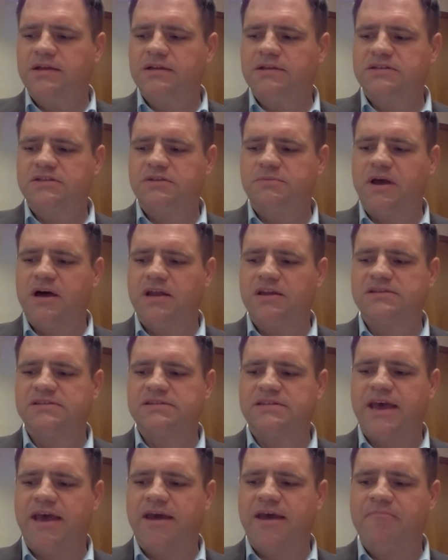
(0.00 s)
To be
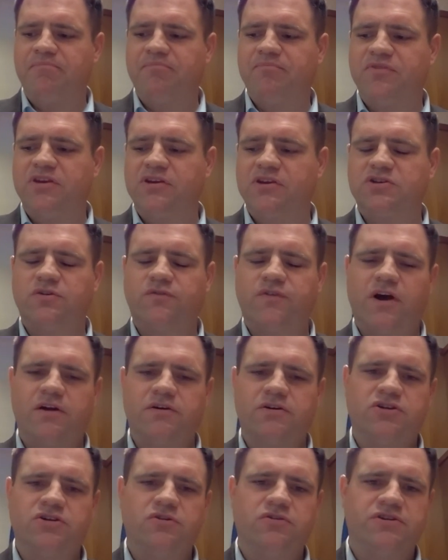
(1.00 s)
honest, the issue of
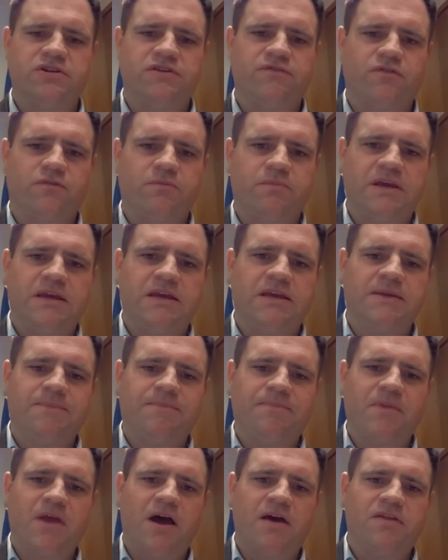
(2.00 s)
Irish unity for me,
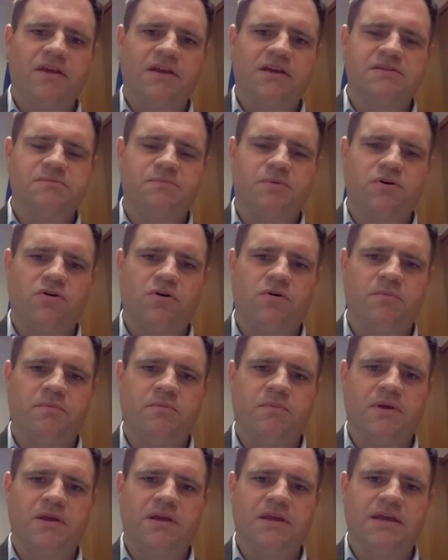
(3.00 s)
I think, has
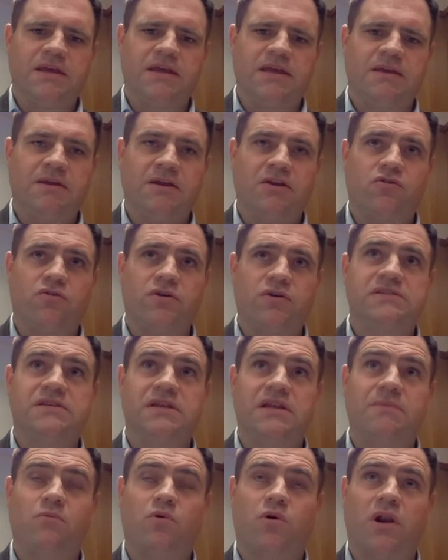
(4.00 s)
become
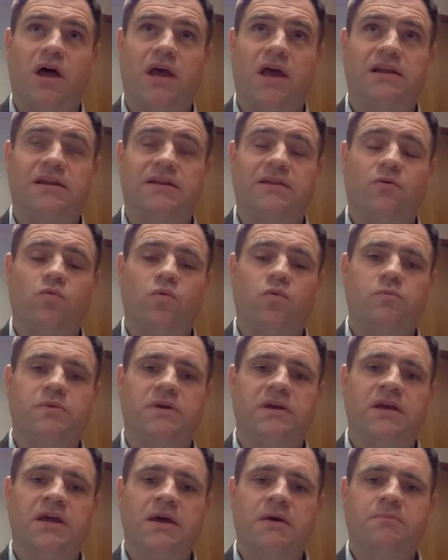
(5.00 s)
increasingly more likely that we'll
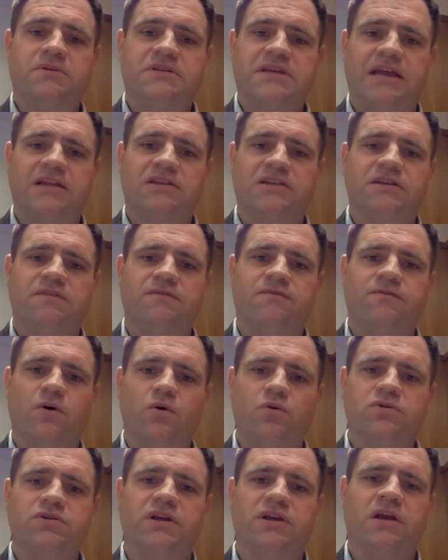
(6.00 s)
be potentially
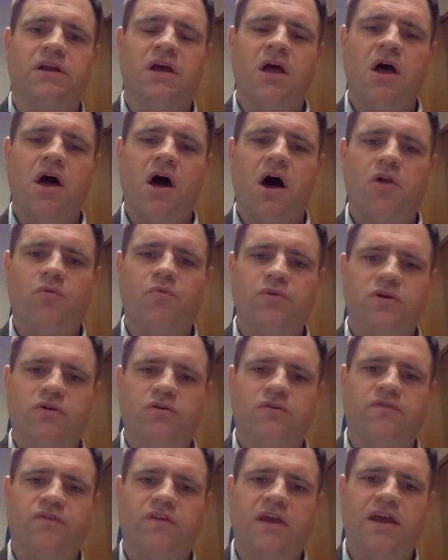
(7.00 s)
voting on
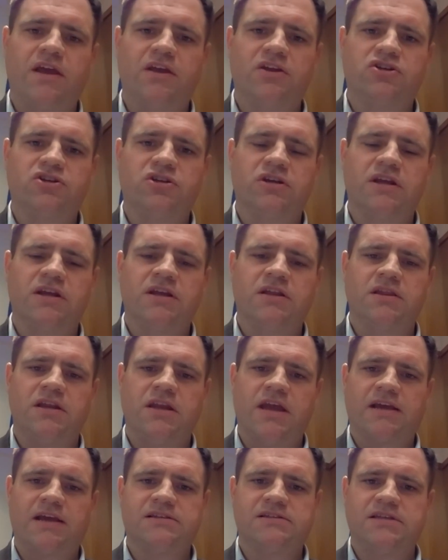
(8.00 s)
reunification in the
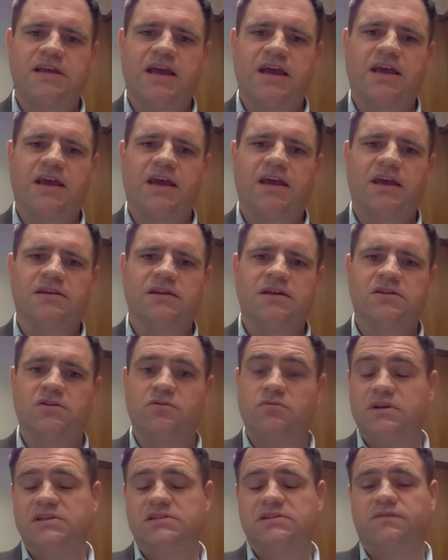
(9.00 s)
next decade. And the
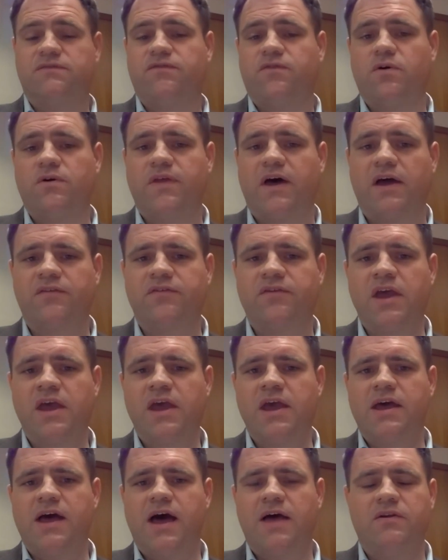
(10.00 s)
reason for that,
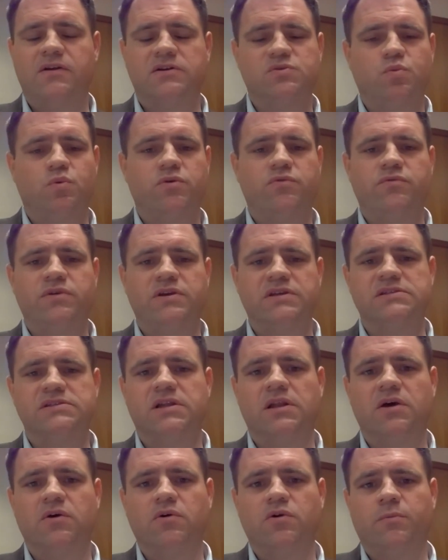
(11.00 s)
and there's one reason
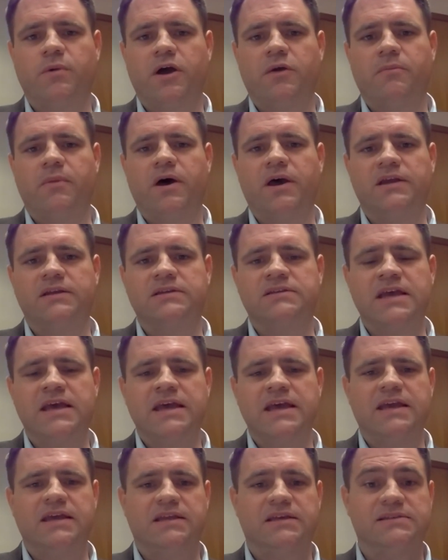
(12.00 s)
alone in my mind,
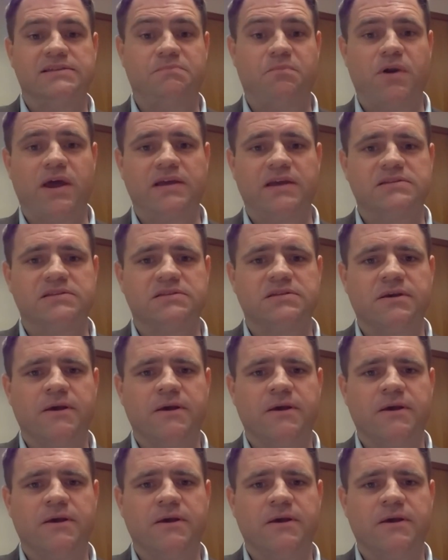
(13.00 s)
it is Brexit.